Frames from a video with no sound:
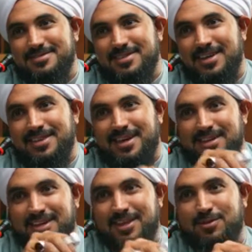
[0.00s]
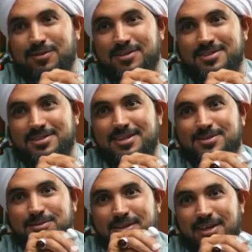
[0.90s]
And the hadith that was on his
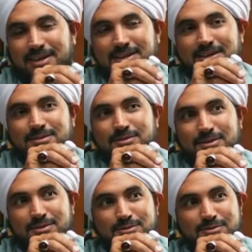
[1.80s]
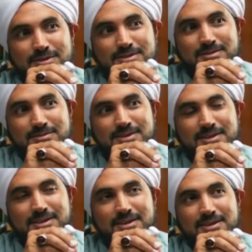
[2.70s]
desk was that hadith where Rasul
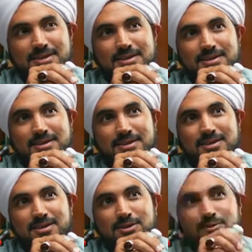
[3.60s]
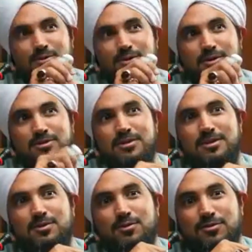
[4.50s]
said that you will consider
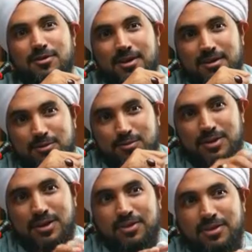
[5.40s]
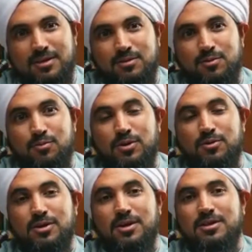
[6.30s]
your salah to be nothing when
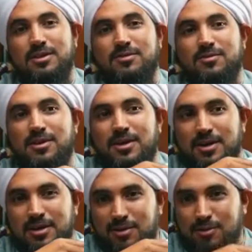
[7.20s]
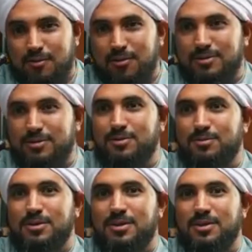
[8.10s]
looking at their salah, and your fasting to
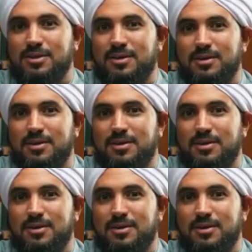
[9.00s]
be nothing.